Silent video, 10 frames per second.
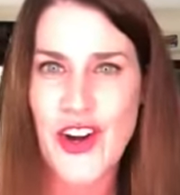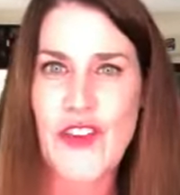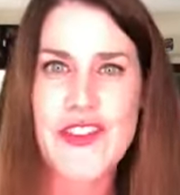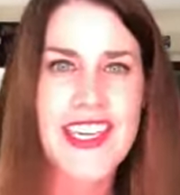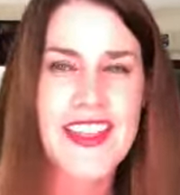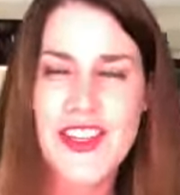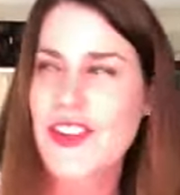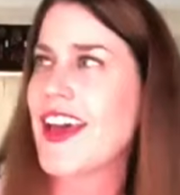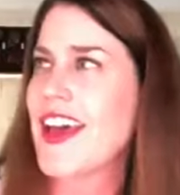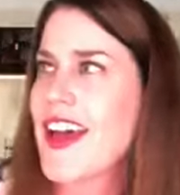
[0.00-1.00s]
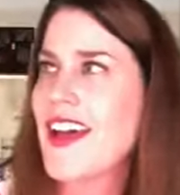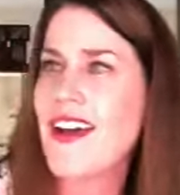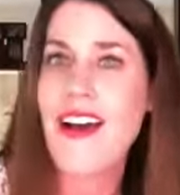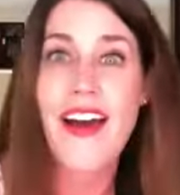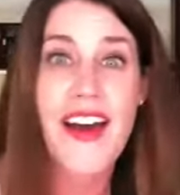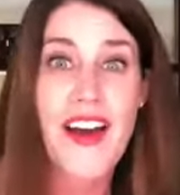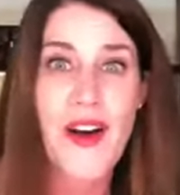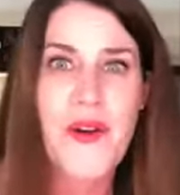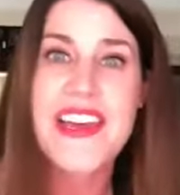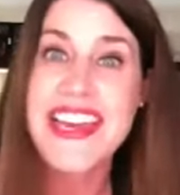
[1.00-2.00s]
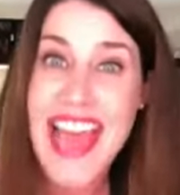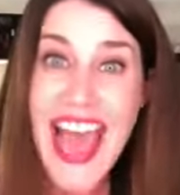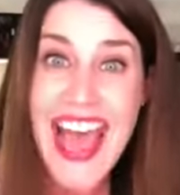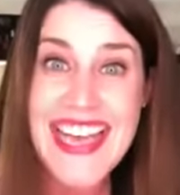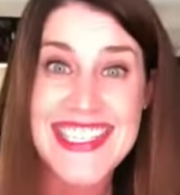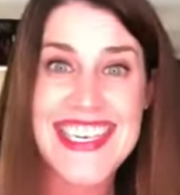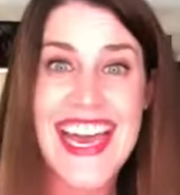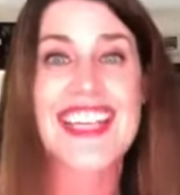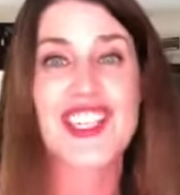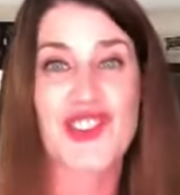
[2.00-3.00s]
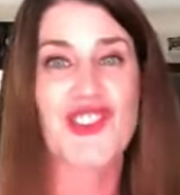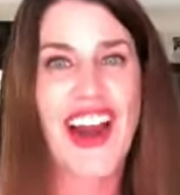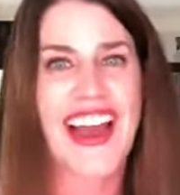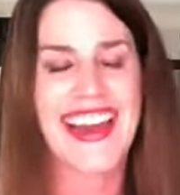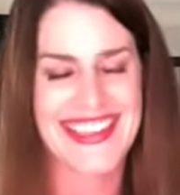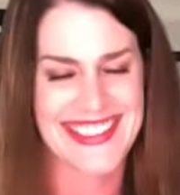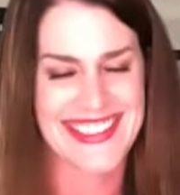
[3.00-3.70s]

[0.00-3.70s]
And all of a sudden they're like, oh, yes, yes, you're right.